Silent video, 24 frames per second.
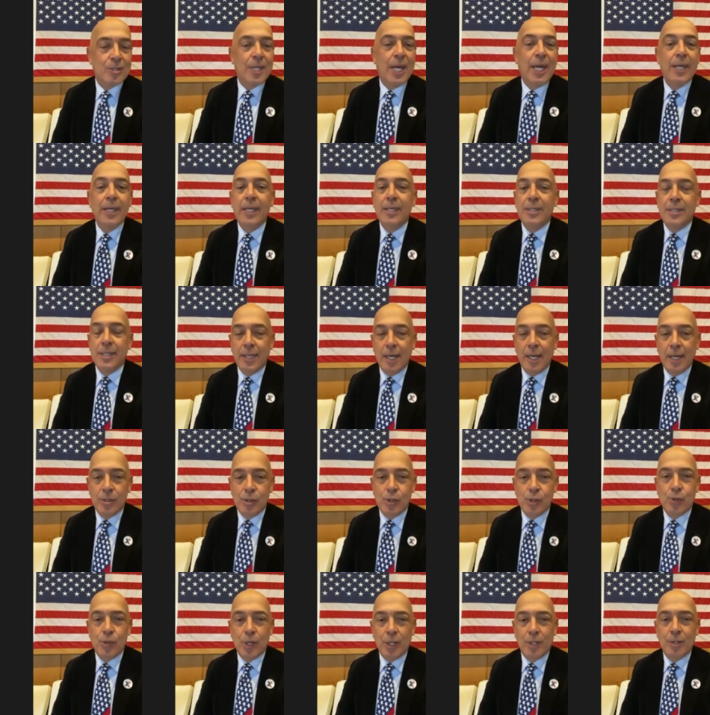They need to get a
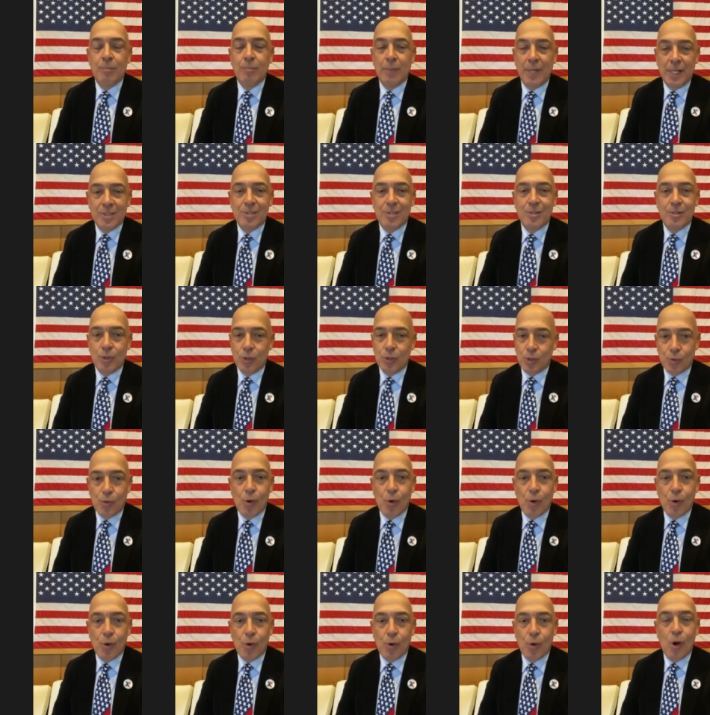strict message, a
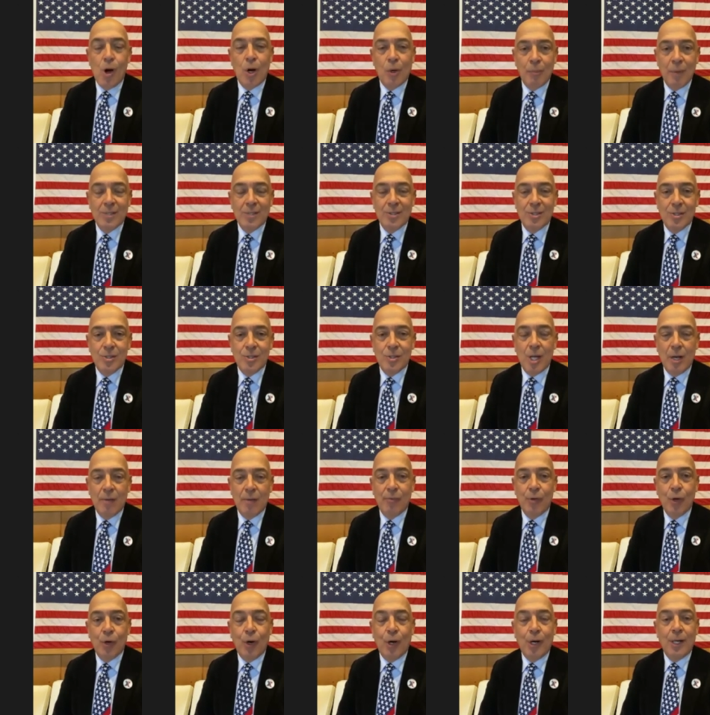strong message that if
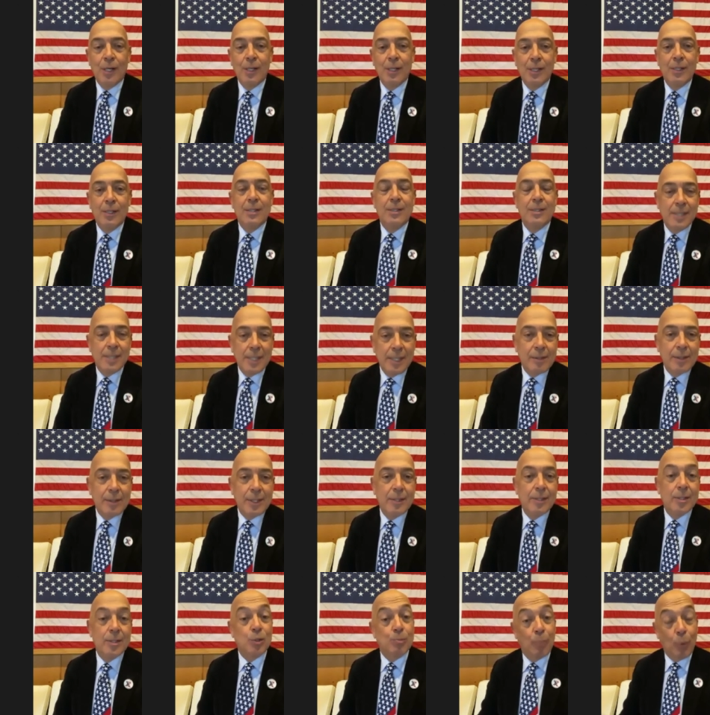you are dealing
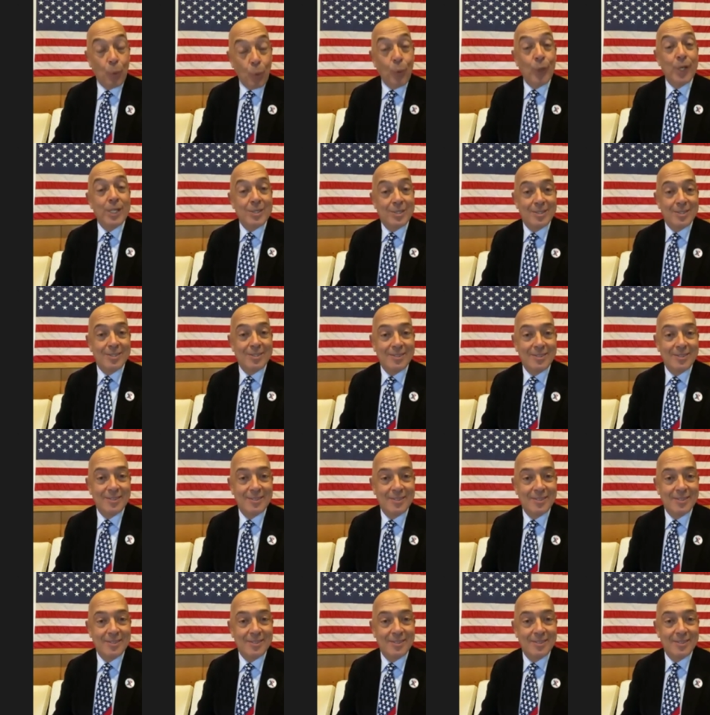this poison,